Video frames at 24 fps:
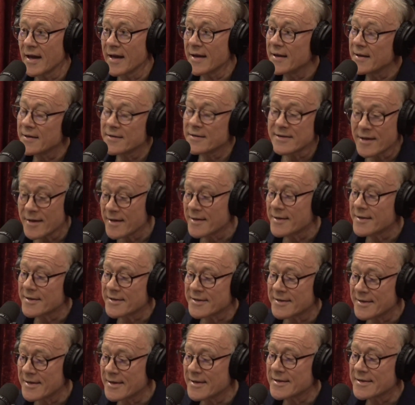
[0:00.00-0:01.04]
Any
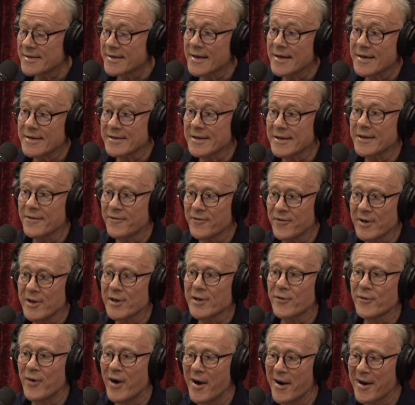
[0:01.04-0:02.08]
scientist these days in the
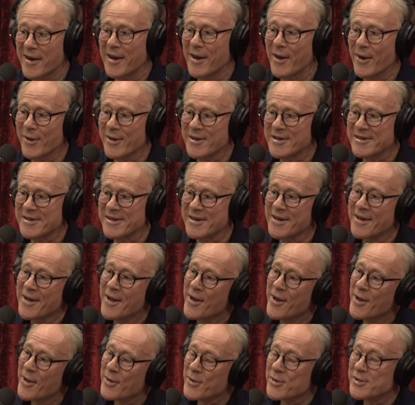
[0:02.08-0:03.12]
field of archaeology
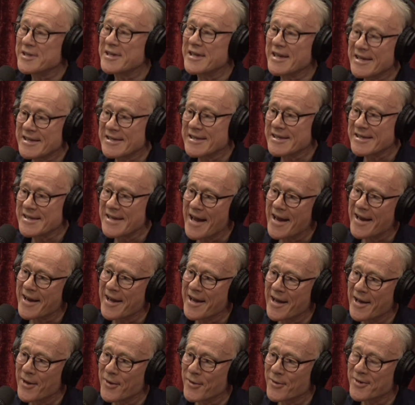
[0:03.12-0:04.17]
who sticks his neck
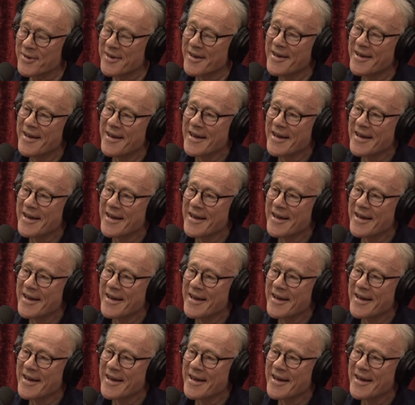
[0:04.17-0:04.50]
out